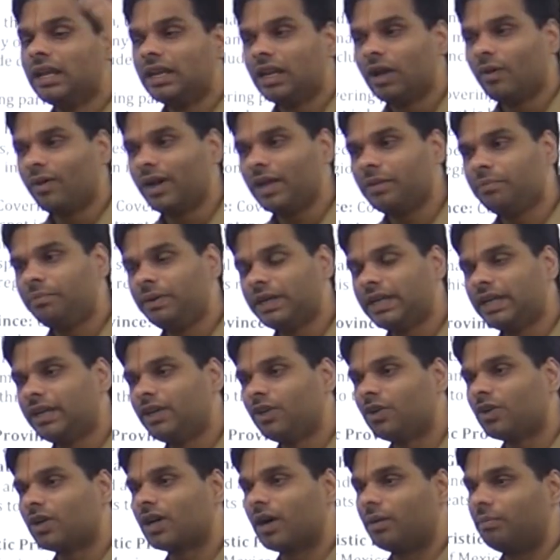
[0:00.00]
Now I
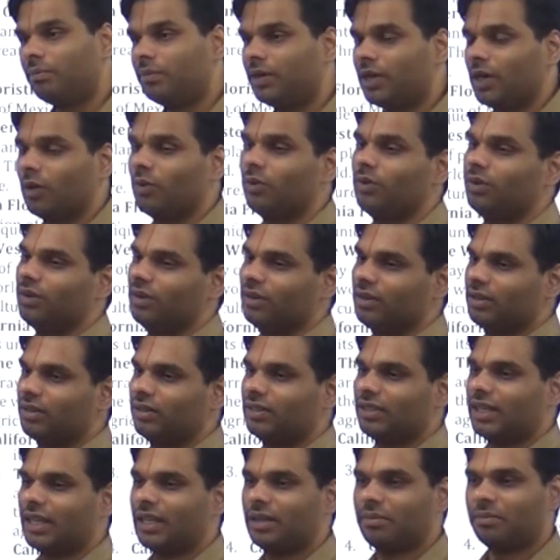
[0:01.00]
begin to come down
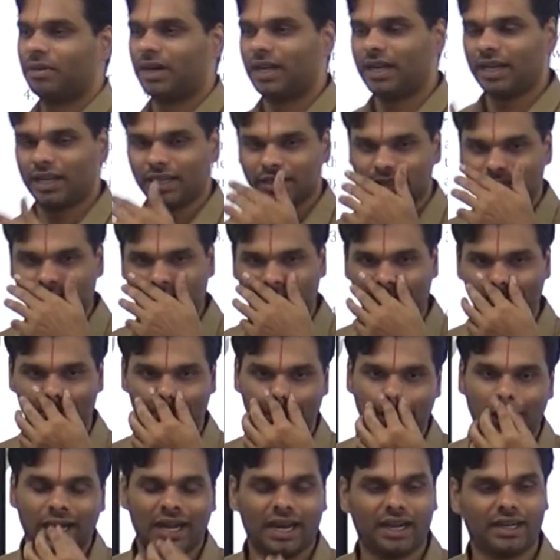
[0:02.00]
the Himalayas
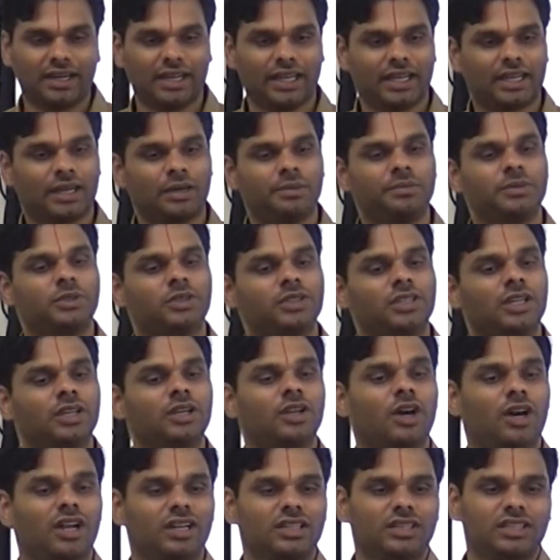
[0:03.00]
and I come to the
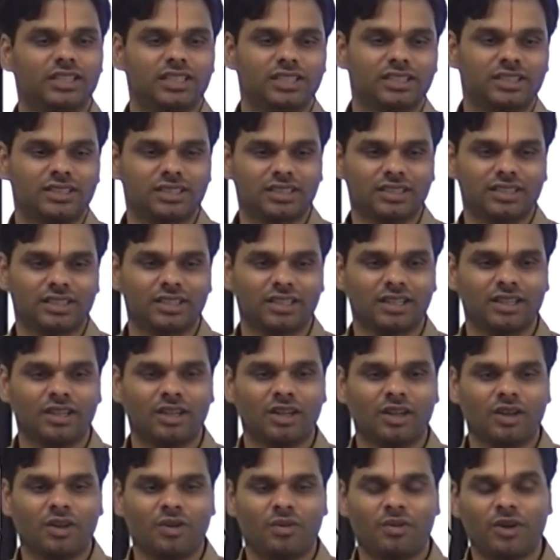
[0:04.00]
northeast.
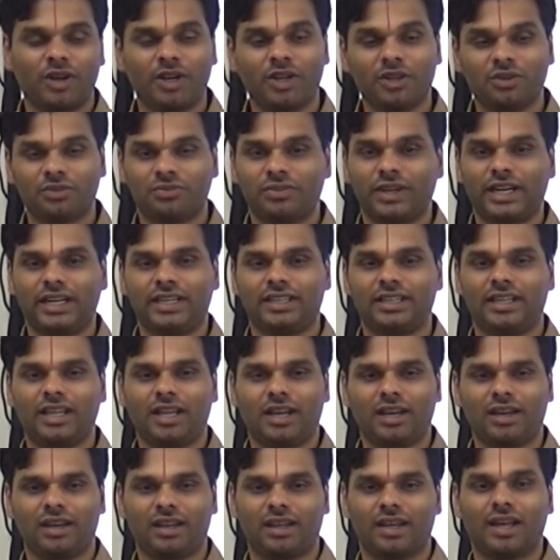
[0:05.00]
What do you find
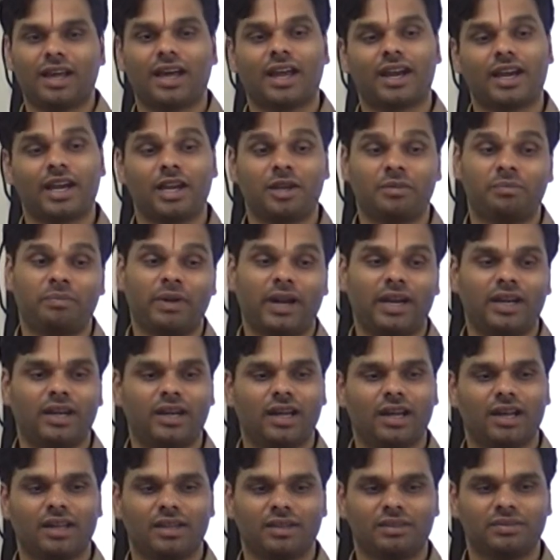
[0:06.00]
there? Red
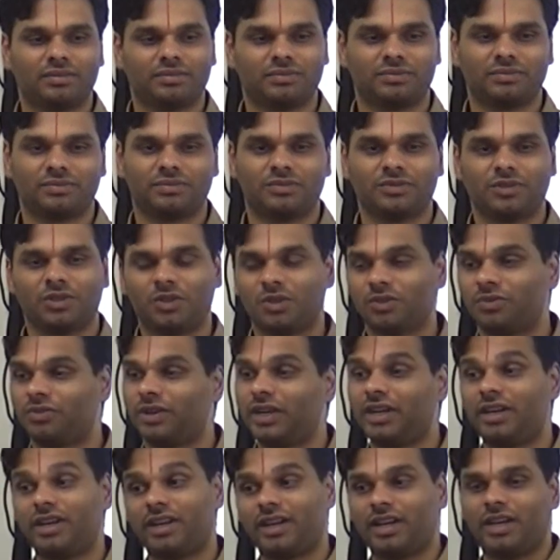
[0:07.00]
panda. You
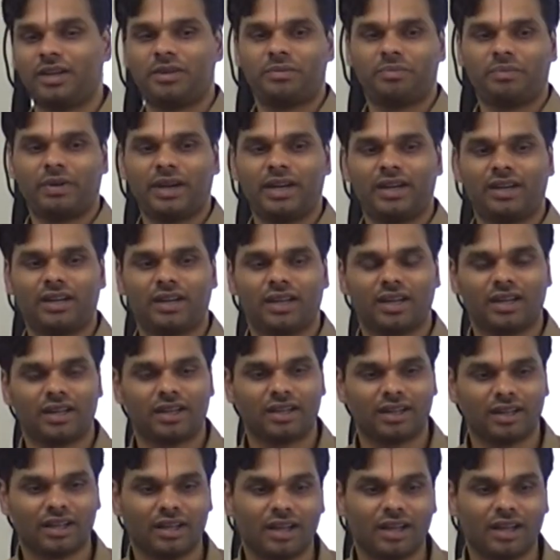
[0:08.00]
find red panda.